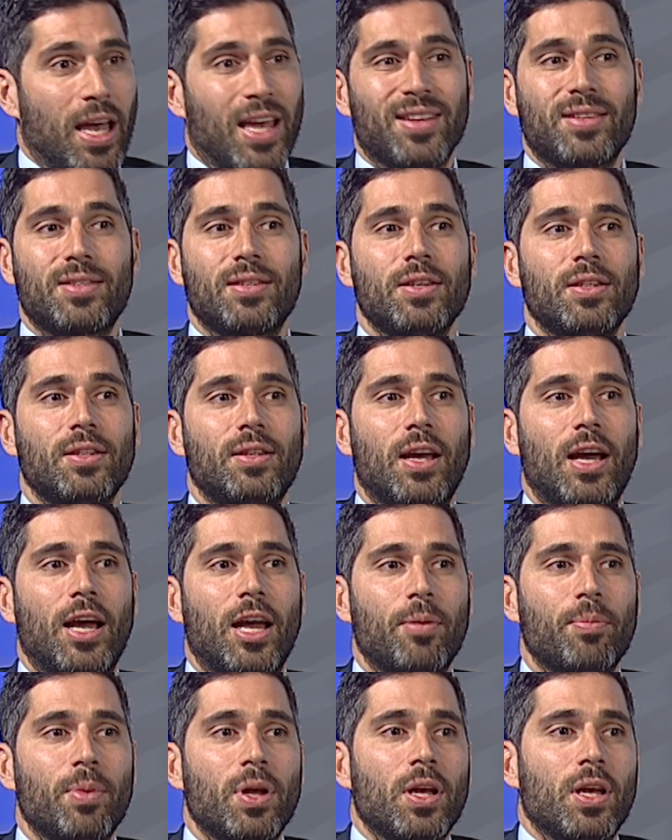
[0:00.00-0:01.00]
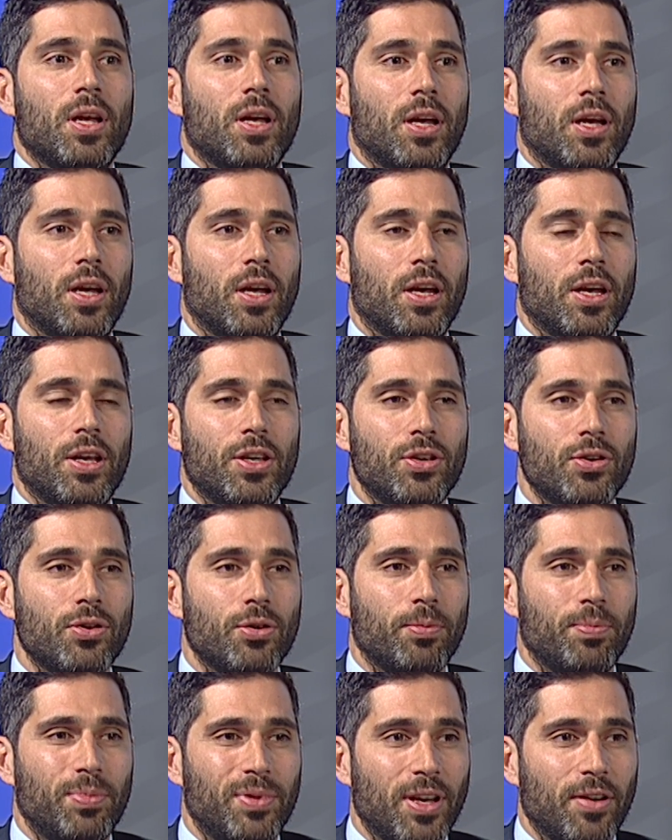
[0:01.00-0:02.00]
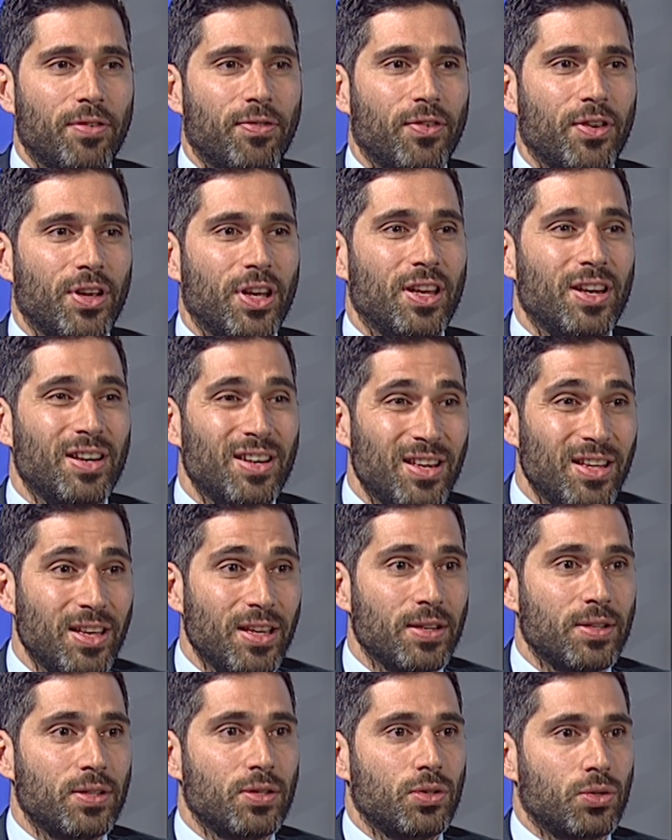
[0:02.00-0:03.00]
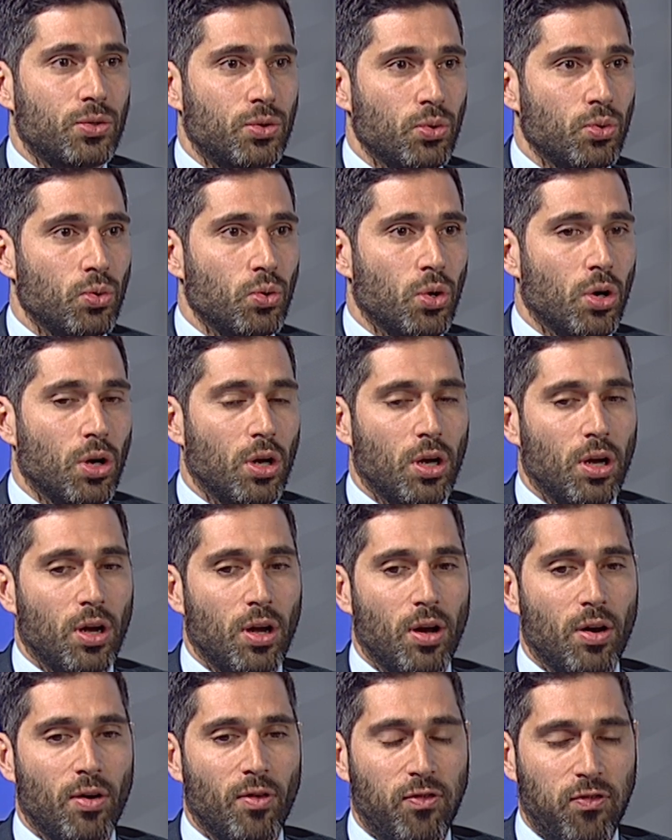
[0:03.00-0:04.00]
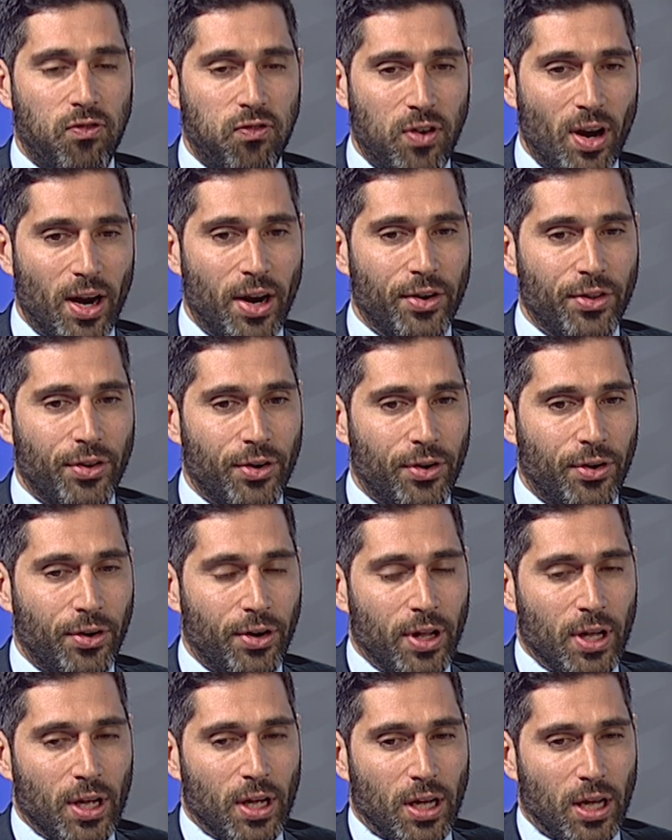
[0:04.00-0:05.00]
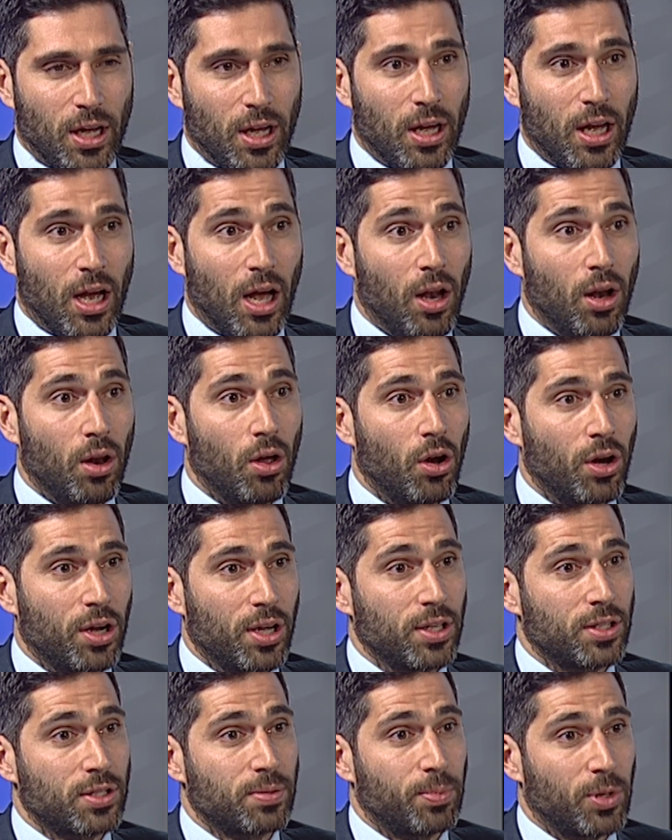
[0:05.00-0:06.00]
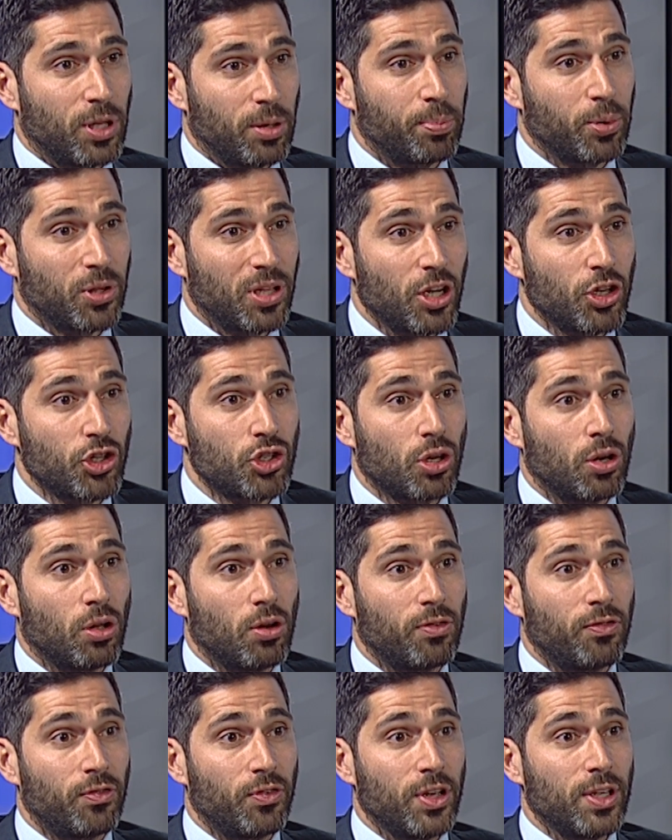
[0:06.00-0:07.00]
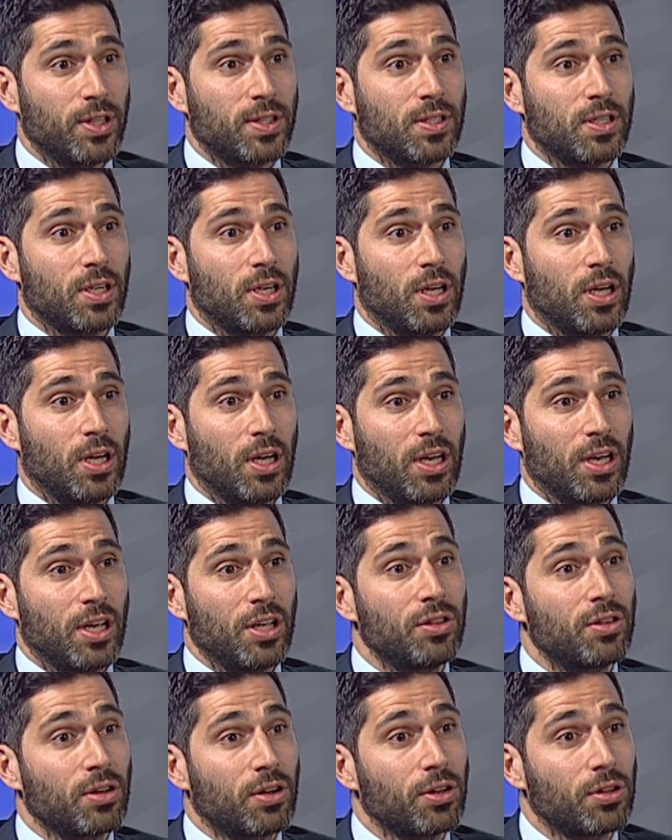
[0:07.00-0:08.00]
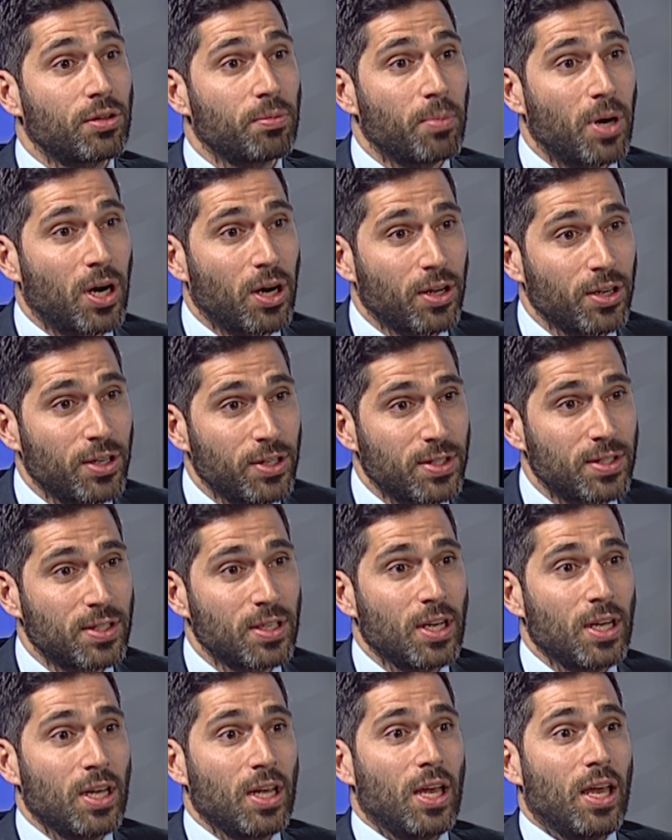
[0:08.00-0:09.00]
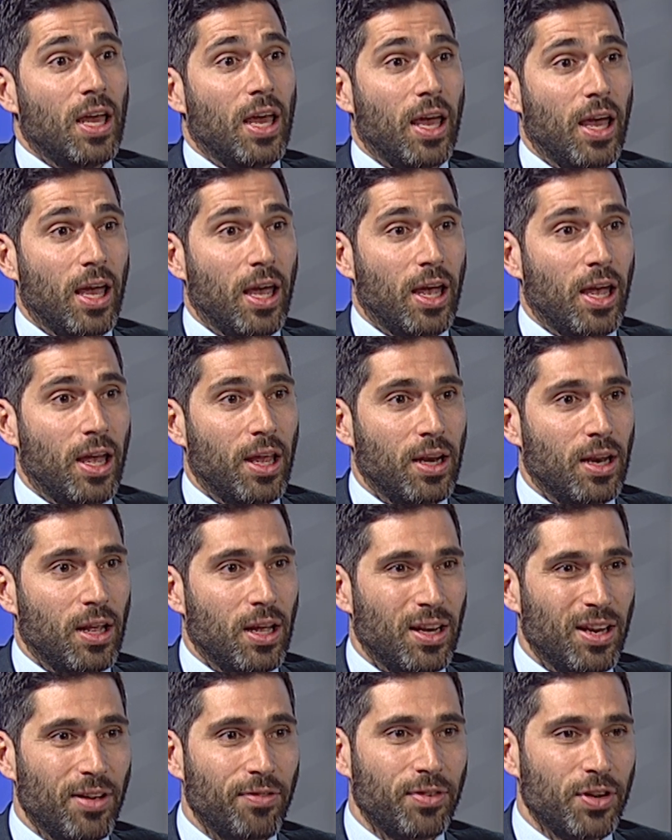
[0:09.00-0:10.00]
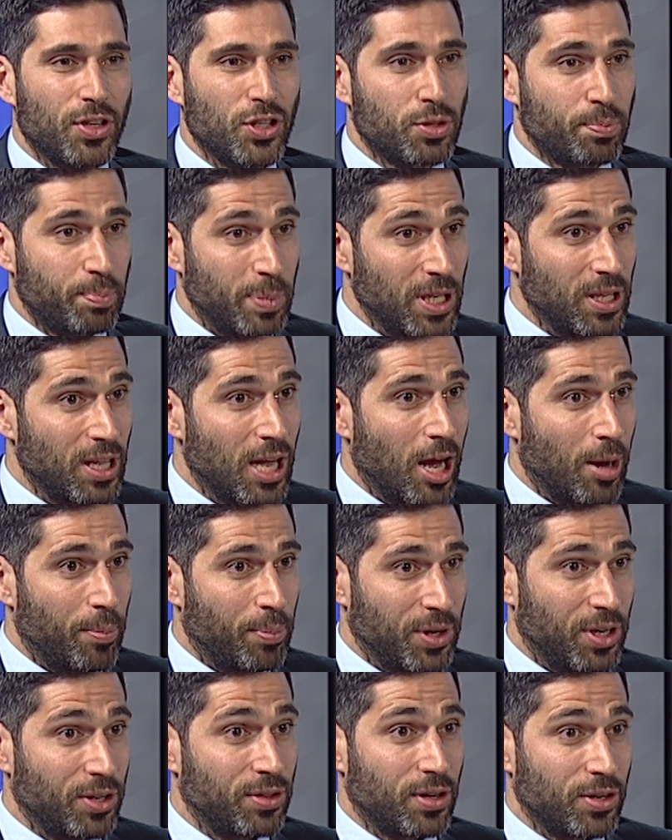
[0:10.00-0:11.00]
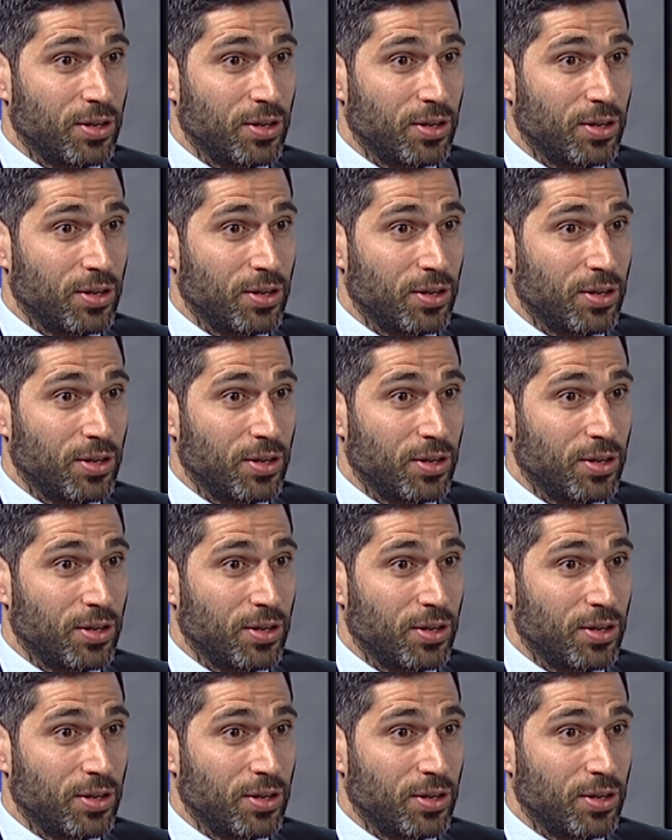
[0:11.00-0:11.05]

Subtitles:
At the same time, Europe definitely needs to further unlock the potential of its integrated markets and definitely speed up the